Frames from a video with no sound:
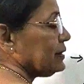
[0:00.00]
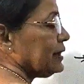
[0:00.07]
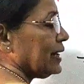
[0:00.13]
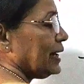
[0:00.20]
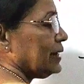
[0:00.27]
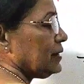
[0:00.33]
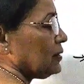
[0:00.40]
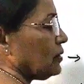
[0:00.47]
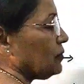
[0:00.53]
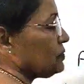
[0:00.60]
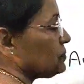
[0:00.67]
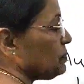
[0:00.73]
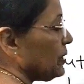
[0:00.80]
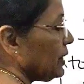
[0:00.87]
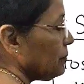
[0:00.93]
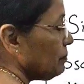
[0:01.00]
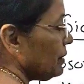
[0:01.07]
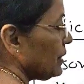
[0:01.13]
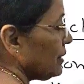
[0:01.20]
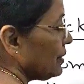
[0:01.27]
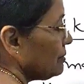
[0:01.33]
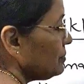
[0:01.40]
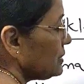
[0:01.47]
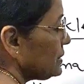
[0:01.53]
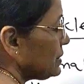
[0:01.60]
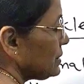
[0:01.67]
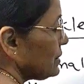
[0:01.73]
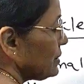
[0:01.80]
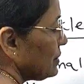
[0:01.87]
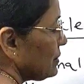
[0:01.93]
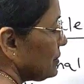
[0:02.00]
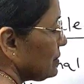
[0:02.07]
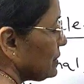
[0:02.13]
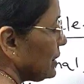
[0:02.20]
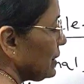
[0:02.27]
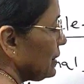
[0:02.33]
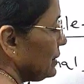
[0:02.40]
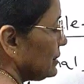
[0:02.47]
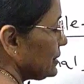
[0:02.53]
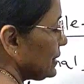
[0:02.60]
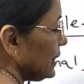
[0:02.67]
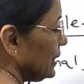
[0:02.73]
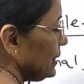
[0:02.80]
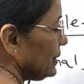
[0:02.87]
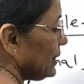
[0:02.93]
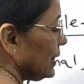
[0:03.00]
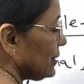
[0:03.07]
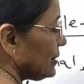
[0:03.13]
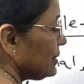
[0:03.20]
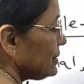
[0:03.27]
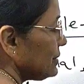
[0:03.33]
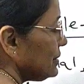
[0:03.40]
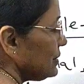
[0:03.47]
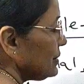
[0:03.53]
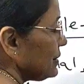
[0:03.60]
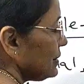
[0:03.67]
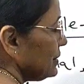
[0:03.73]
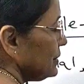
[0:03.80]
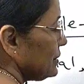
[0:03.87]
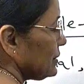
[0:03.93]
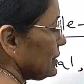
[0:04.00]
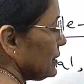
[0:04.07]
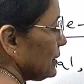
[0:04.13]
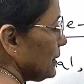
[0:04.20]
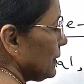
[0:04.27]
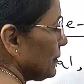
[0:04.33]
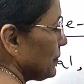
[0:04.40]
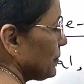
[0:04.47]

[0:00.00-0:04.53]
that offspring becomes sickle cell, that is diseased.